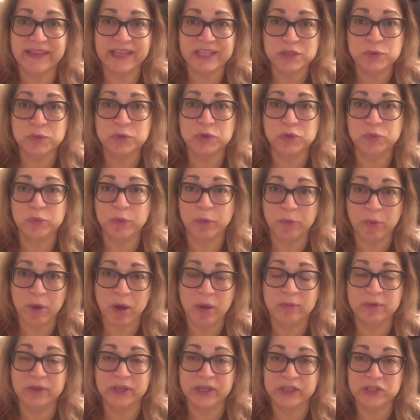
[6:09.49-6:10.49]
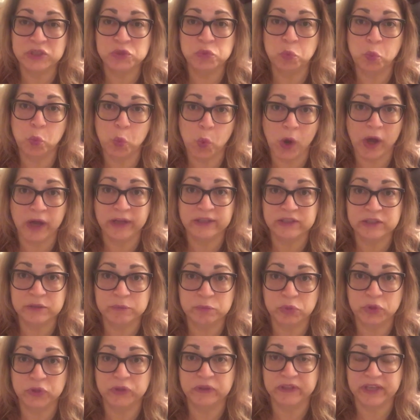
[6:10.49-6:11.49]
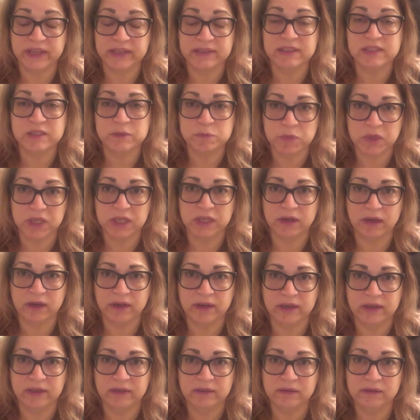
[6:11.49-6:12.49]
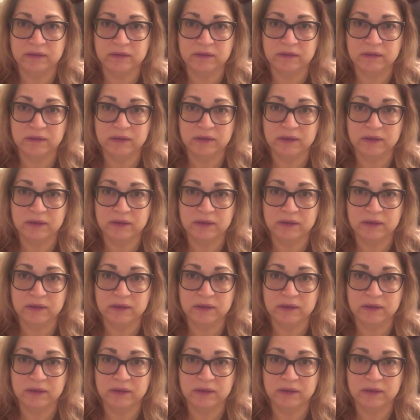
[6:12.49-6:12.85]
That's what the Republicans want to put that spin on it.